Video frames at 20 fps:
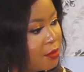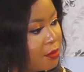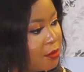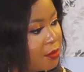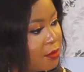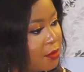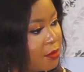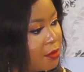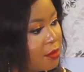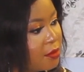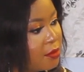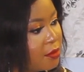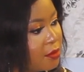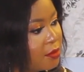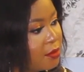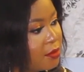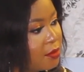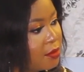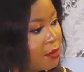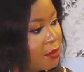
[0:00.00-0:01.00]

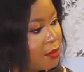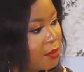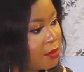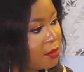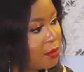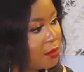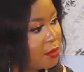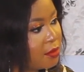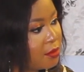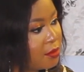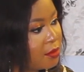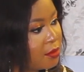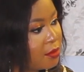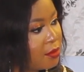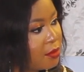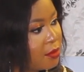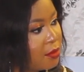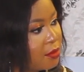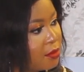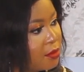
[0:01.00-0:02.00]

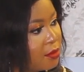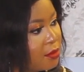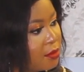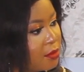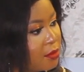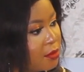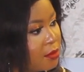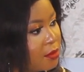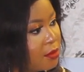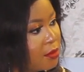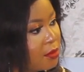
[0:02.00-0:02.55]
This person isn't speaking.